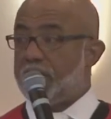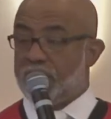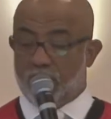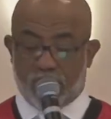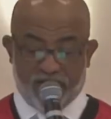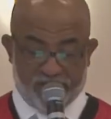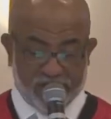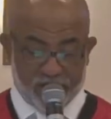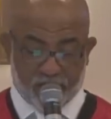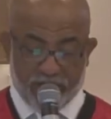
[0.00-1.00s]
the New
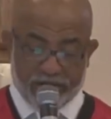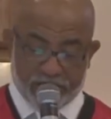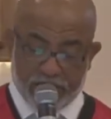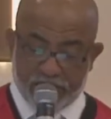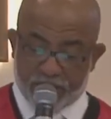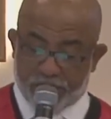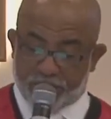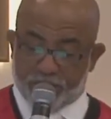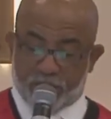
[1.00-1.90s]
Living Translation.